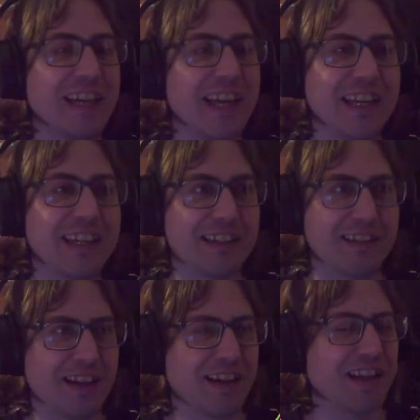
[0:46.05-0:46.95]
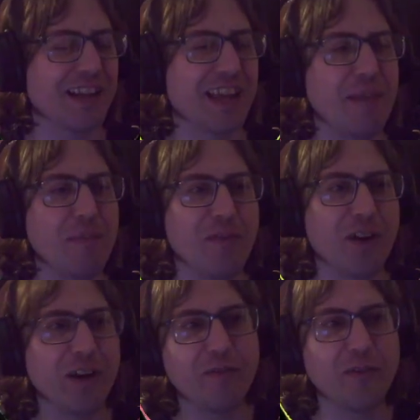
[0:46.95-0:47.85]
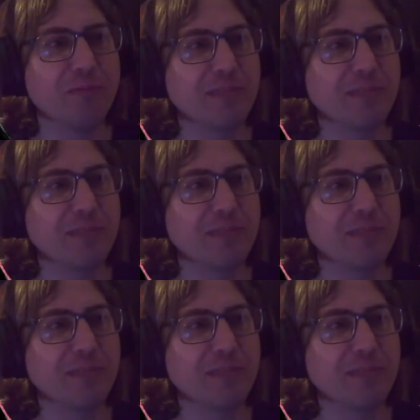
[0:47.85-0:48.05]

in like a gamified form.